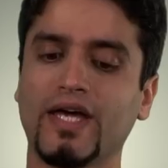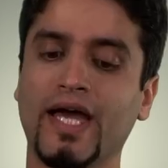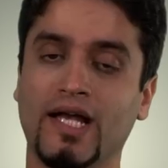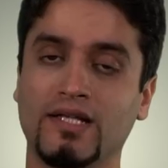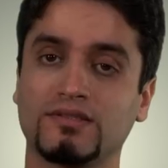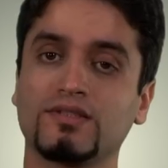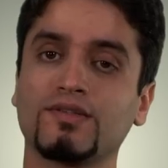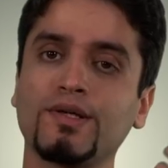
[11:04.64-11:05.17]
the
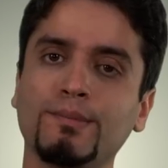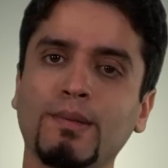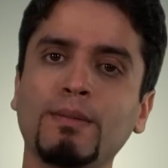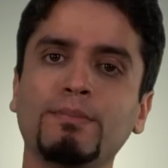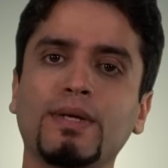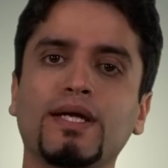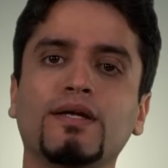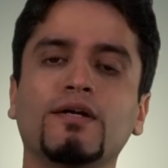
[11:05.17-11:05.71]
ants.
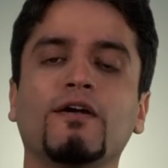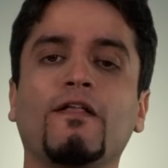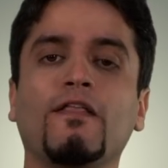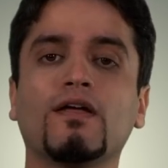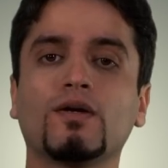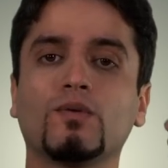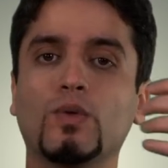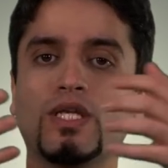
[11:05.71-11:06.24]
Remember,
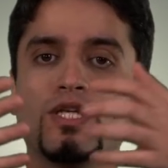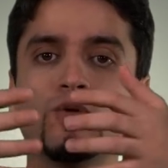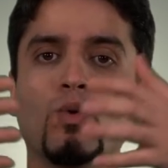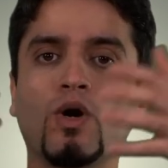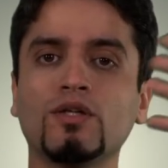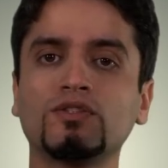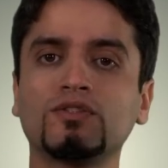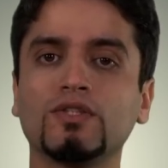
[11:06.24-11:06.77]
when you
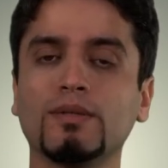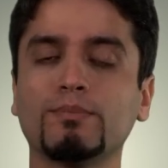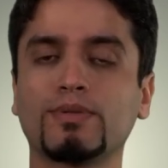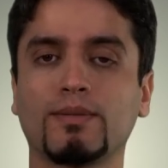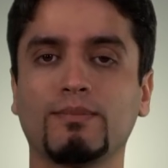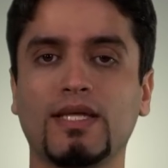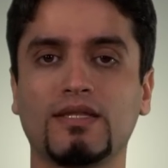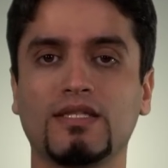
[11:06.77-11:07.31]
want to
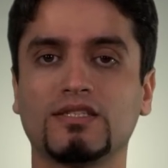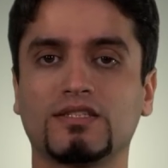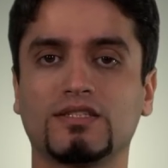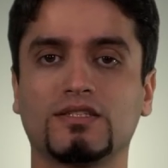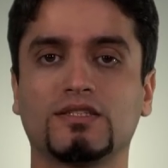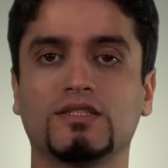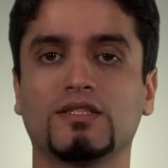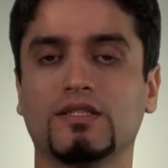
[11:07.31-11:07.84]
implement
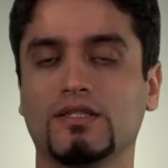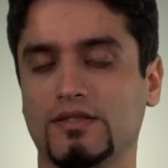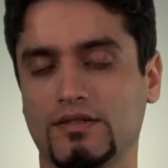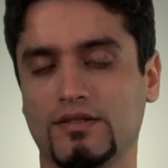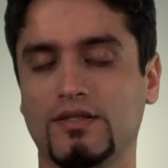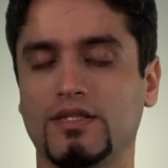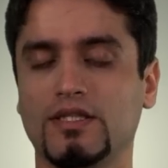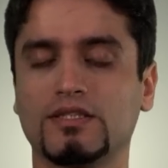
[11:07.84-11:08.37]
this
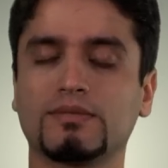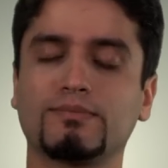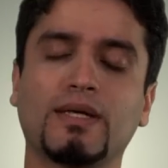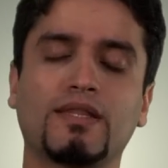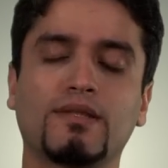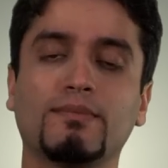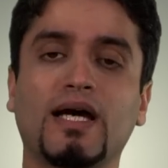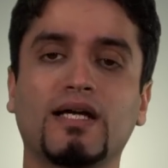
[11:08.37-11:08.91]
This
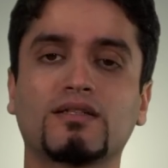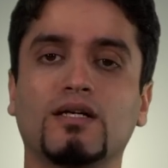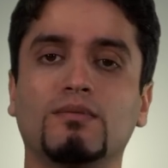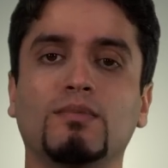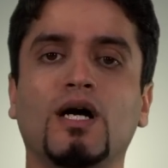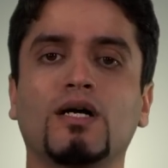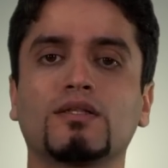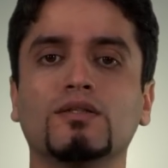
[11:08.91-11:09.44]
mathematical
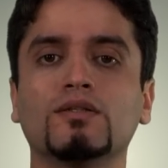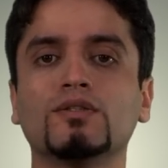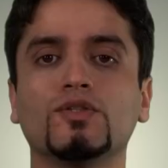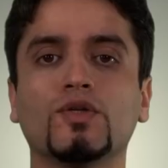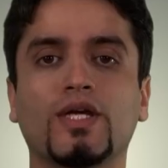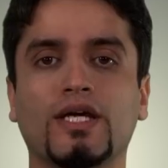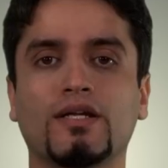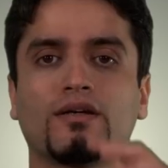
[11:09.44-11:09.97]
model,
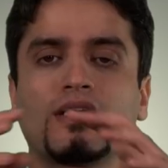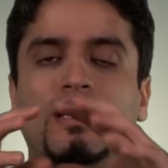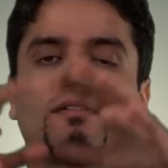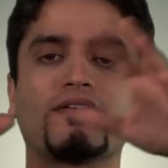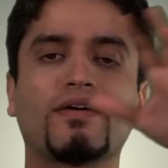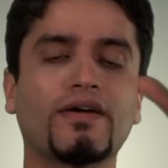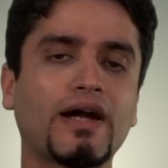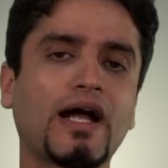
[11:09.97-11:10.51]
you cannot
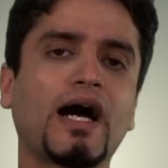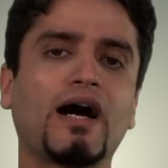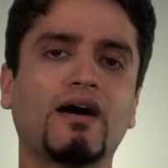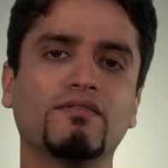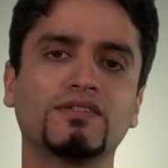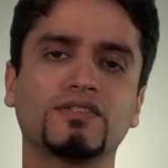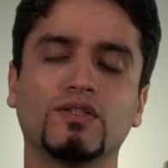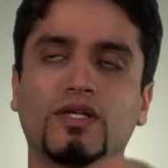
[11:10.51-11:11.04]
have
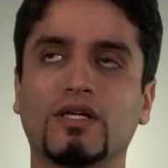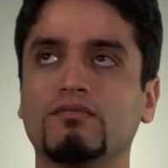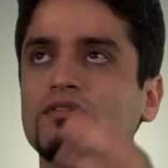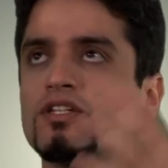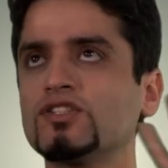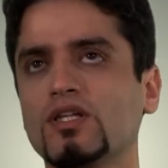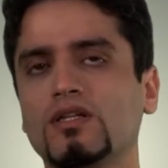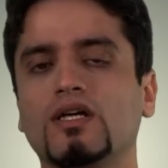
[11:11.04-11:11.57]
graphs. You can
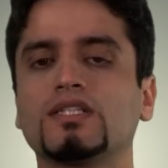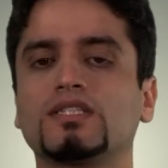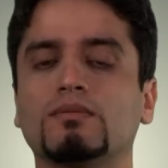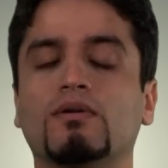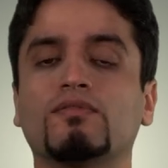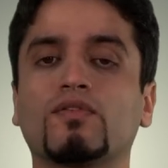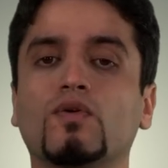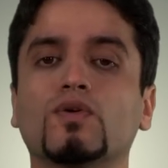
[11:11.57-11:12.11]
visualize them,
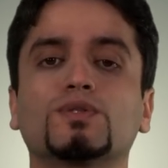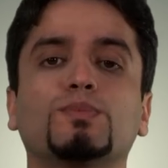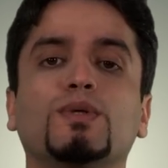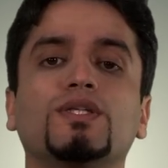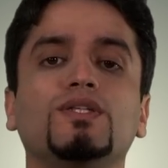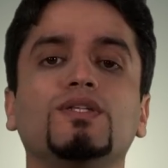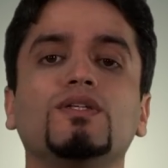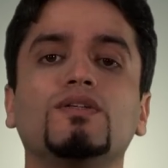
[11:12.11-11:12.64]
of course, but
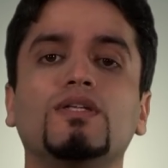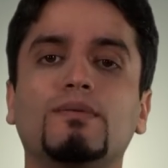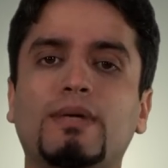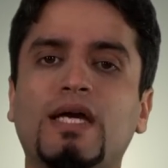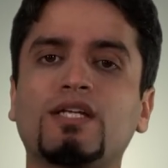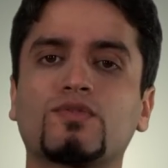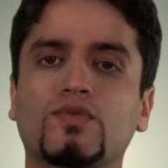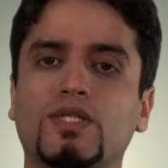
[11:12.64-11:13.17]
you need a
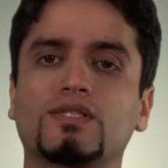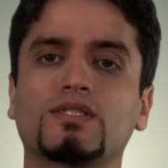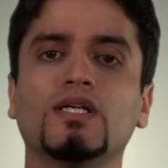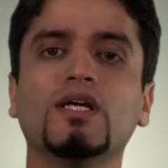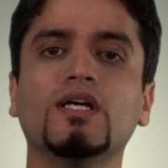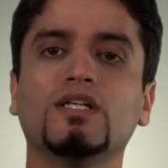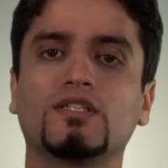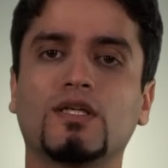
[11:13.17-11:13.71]
matrix.
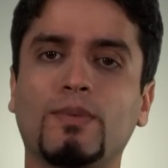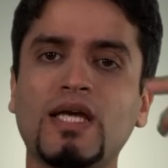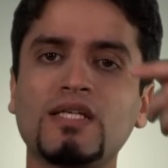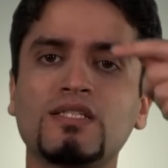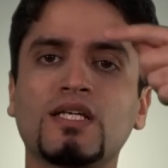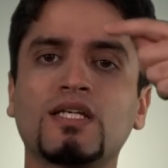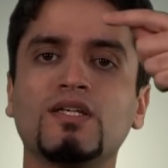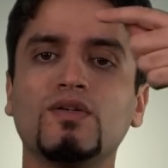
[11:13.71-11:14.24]
So
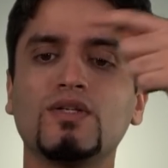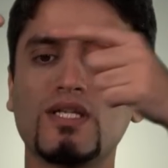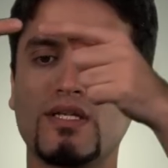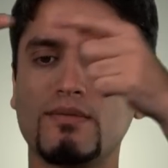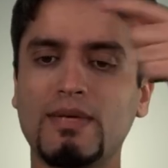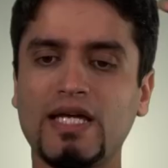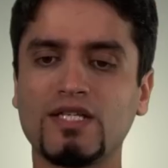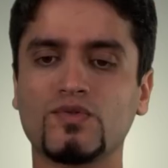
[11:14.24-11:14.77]
basically, you need a
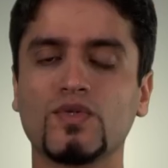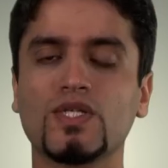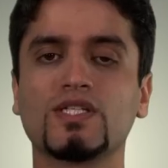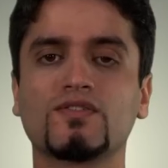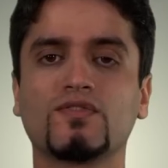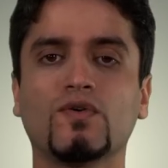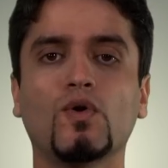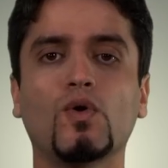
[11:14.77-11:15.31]

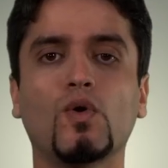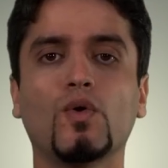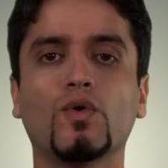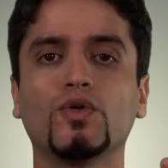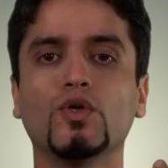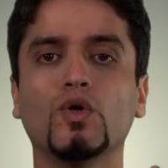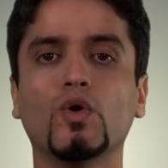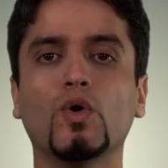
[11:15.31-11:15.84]
matrix for
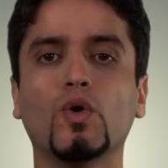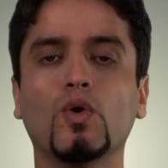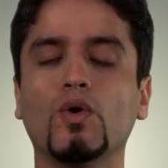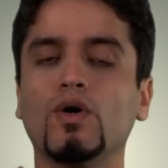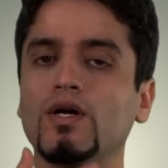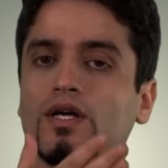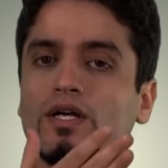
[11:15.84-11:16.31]
your